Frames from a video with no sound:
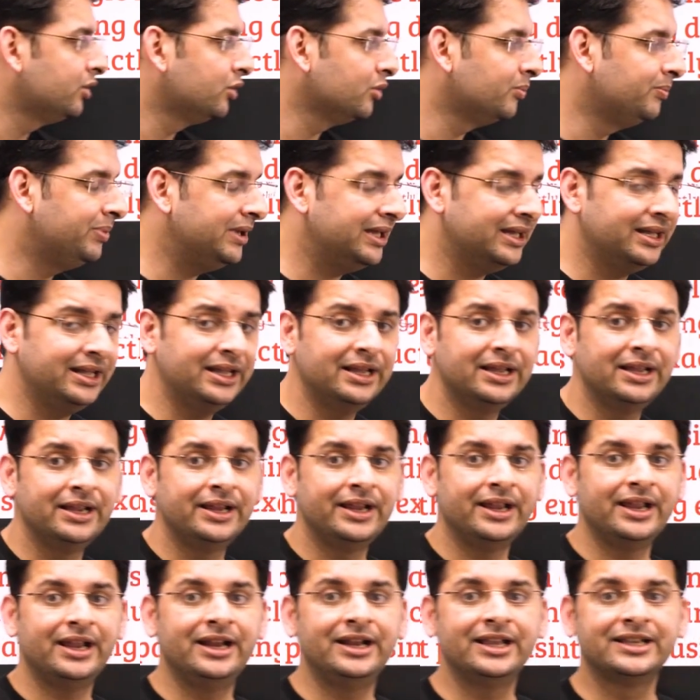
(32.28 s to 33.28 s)
to B
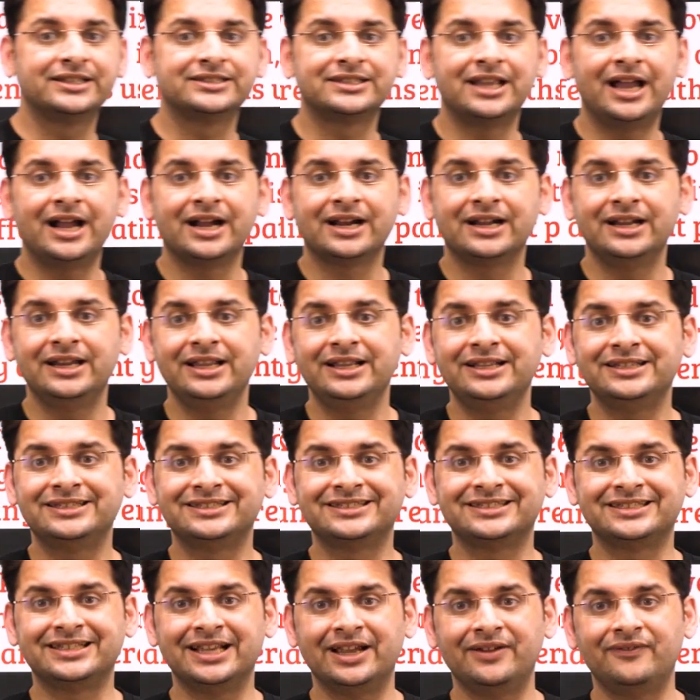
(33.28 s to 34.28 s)
in exactly
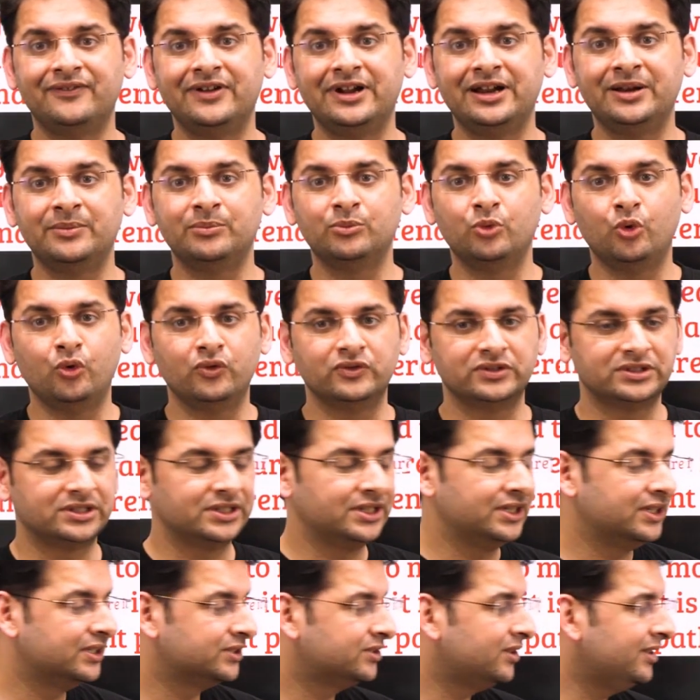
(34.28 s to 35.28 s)
7 moves.
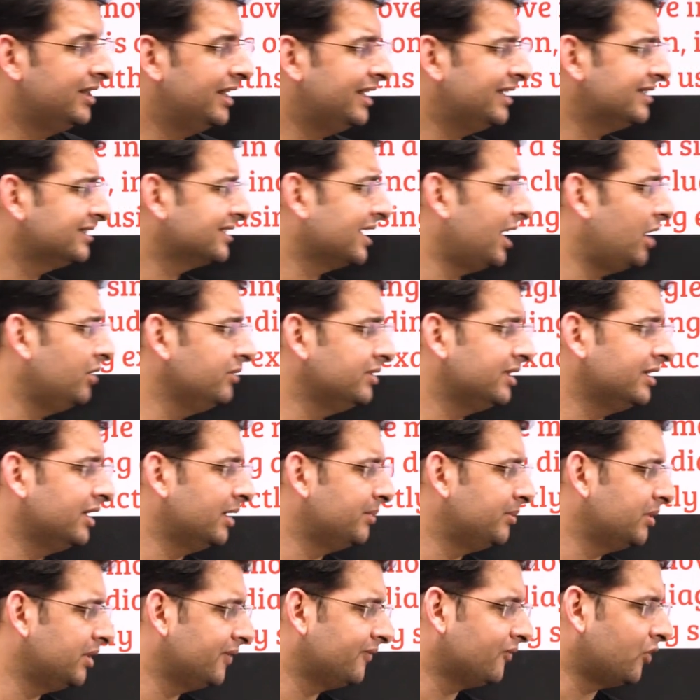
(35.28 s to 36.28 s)
So let us count the
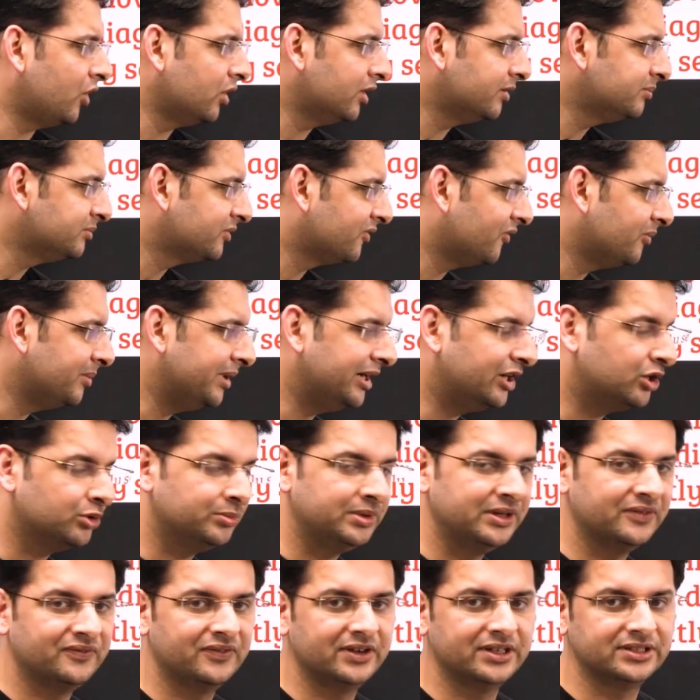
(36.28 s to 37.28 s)
number of columns from A to
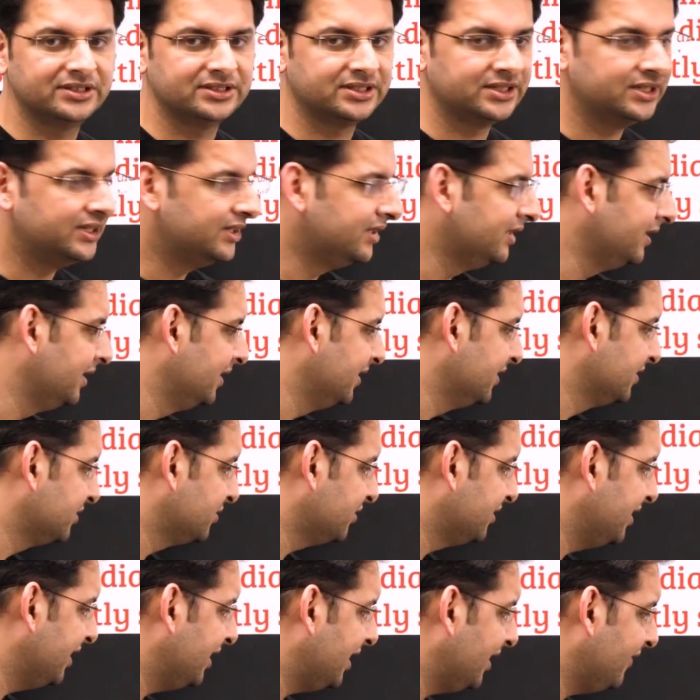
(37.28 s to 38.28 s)
B first.
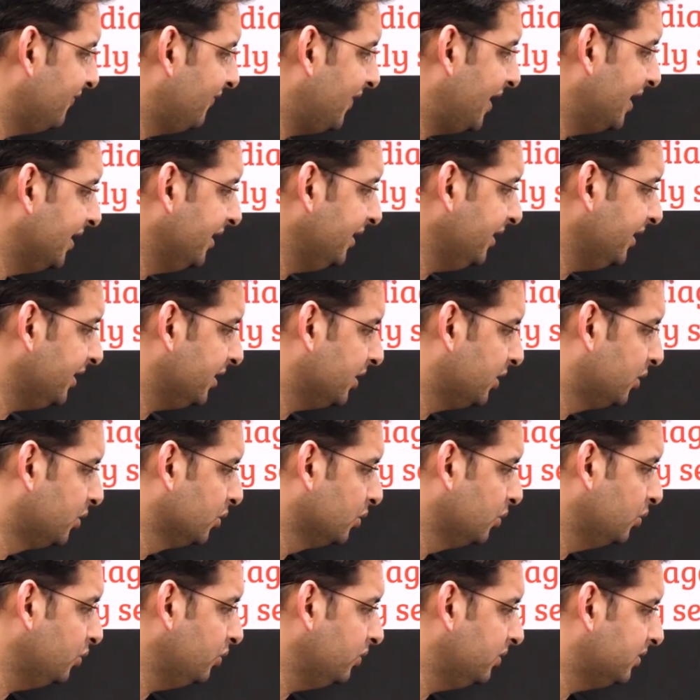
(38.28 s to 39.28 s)
So there are 1,
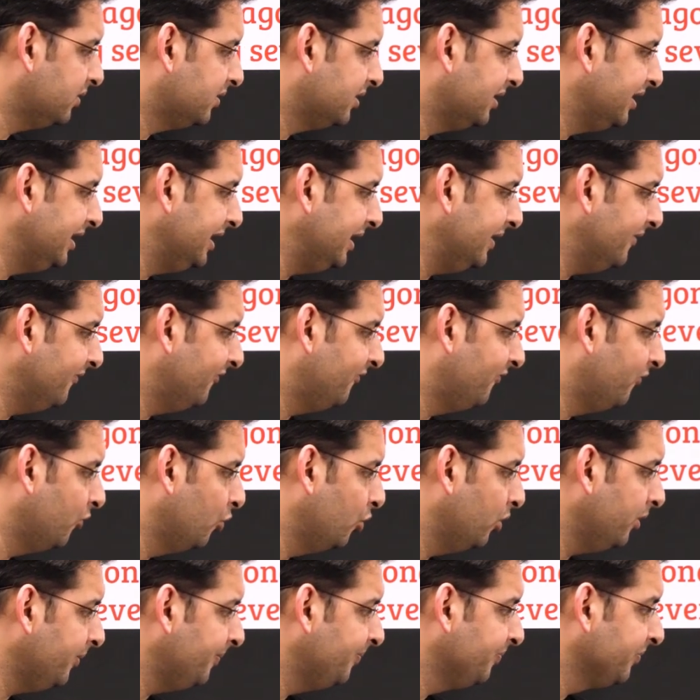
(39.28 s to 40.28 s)
2, 3,
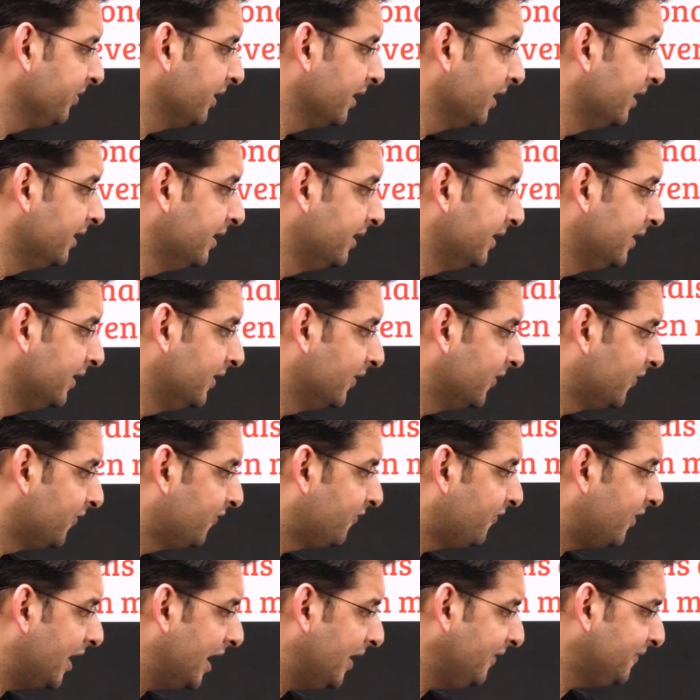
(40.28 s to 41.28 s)
4,
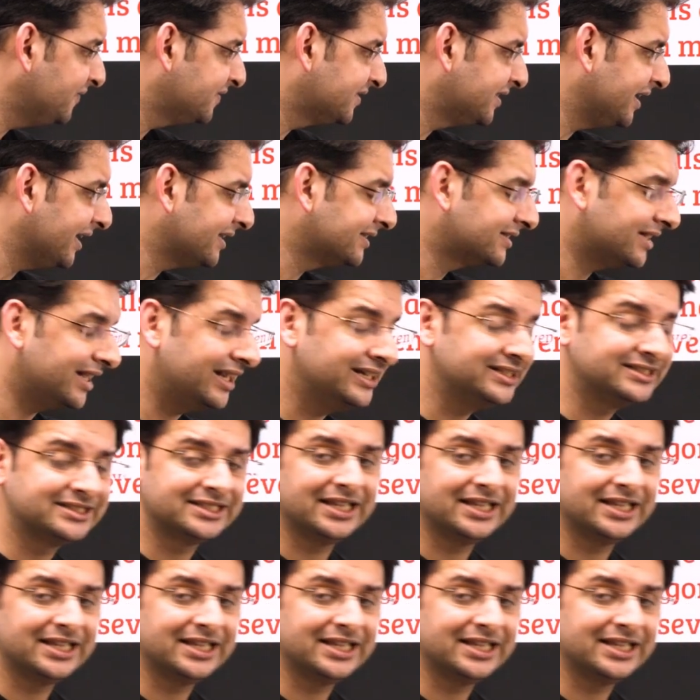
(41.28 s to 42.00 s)
5, 6 and